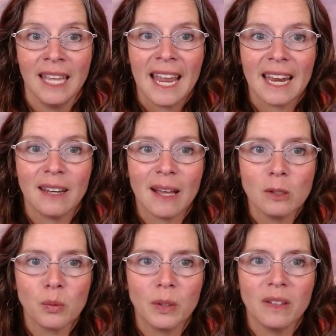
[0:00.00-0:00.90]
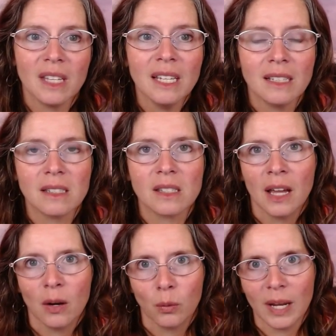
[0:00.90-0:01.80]
And that was one thing, is
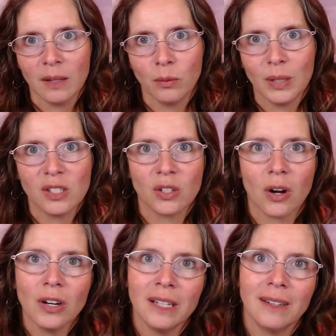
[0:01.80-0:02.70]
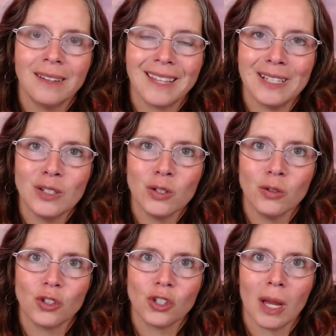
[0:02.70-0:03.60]
when we started the
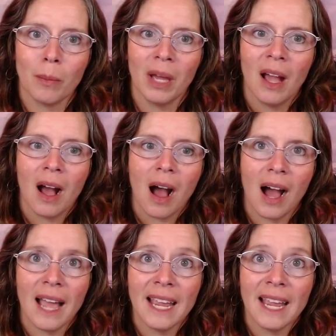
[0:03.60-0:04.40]
internship, I